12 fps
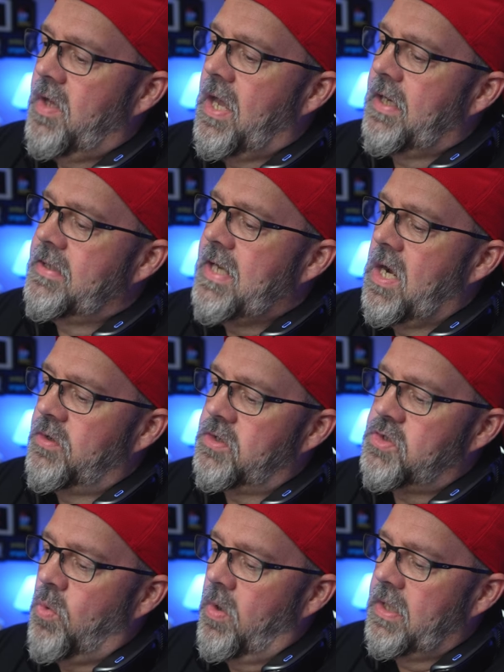got it down to
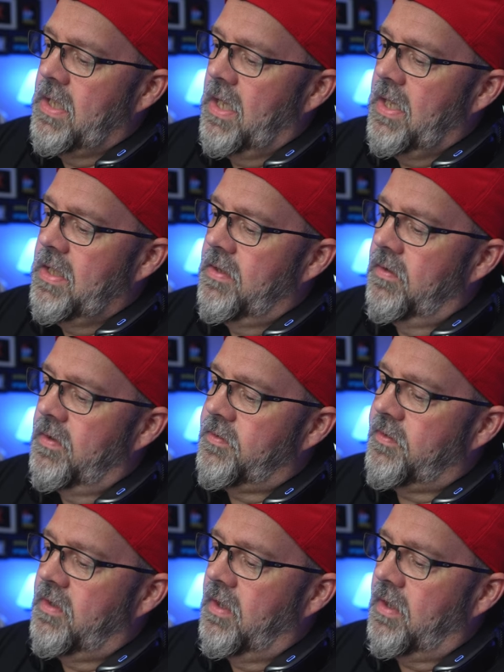28. Let's
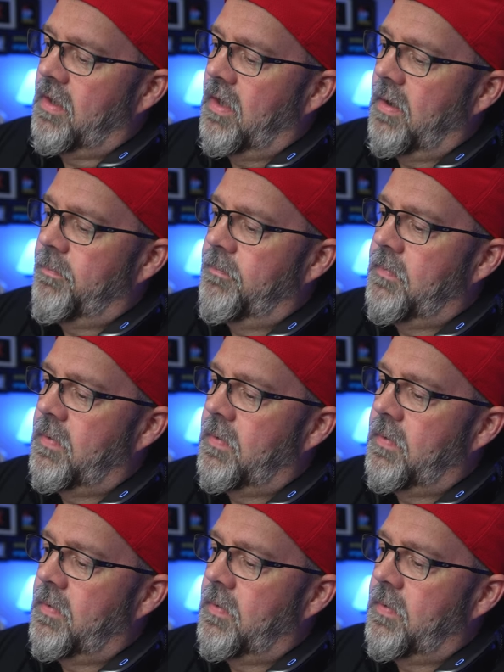kick it up